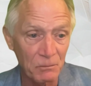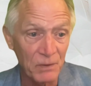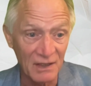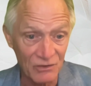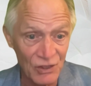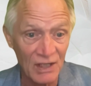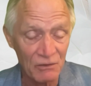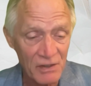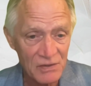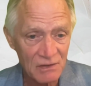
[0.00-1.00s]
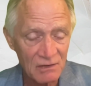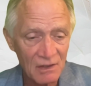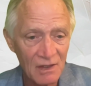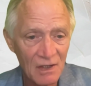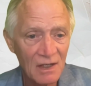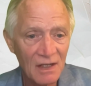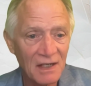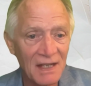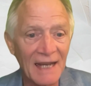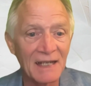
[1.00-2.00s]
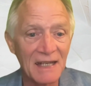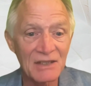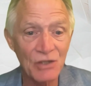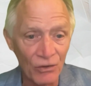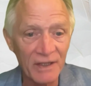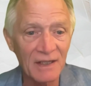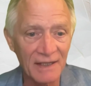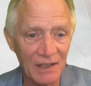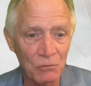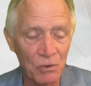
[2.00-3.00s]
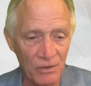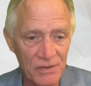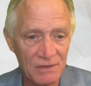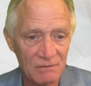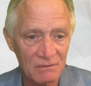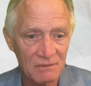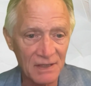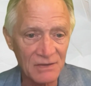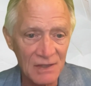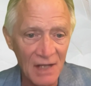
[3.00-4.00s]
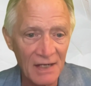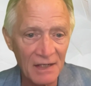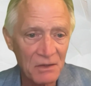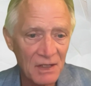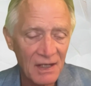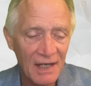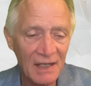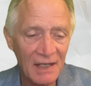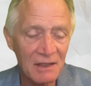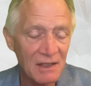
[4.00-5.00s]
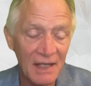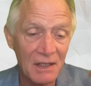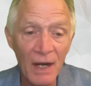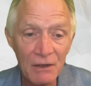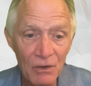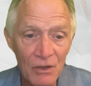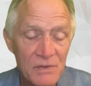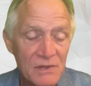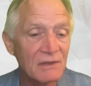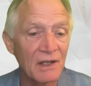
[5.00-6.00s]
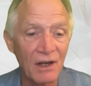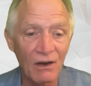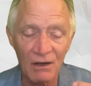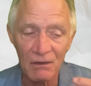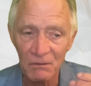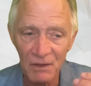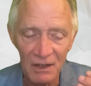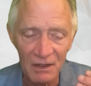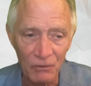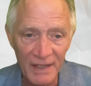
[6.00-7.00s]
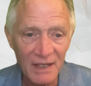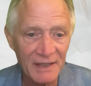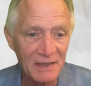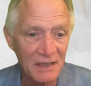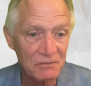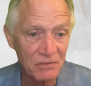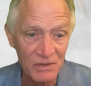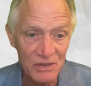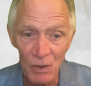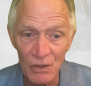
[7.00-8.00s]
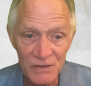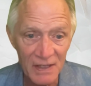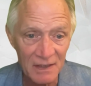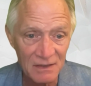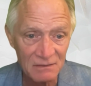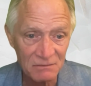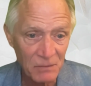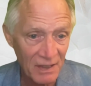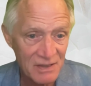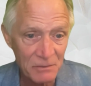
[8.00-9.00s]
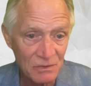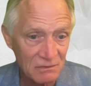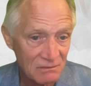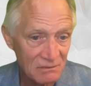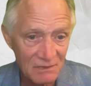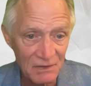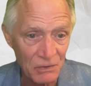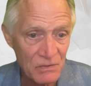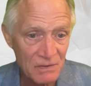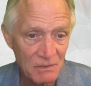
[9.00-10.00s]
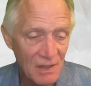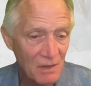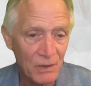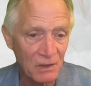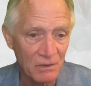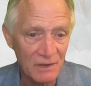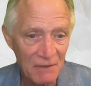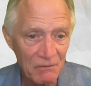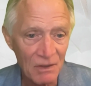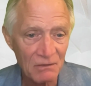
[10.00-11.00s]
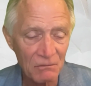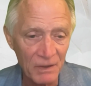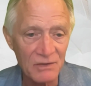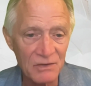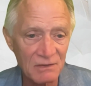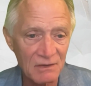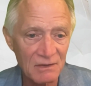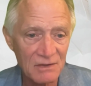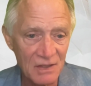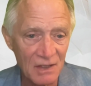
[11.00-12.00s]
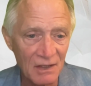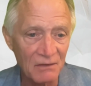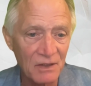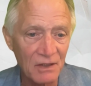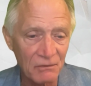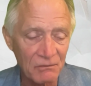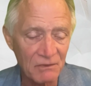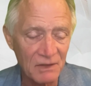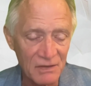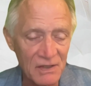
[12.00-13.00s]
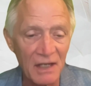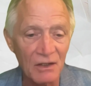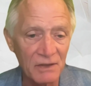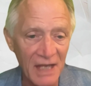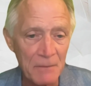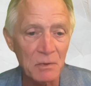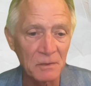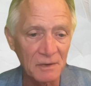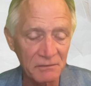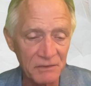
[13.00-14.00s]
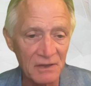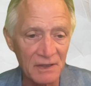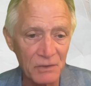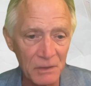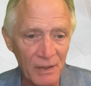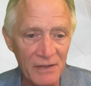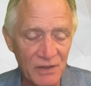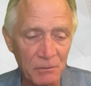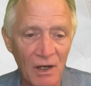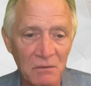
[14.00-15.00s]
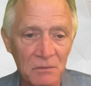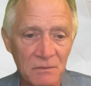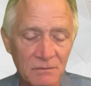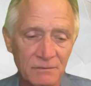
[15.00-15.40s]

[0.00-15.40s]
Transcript: being generous. And it's only going to get worse. It's not, and the microbes, they are a great idea for small scale possible use, but it will never reach a scale capable of dealing with the plastic problem.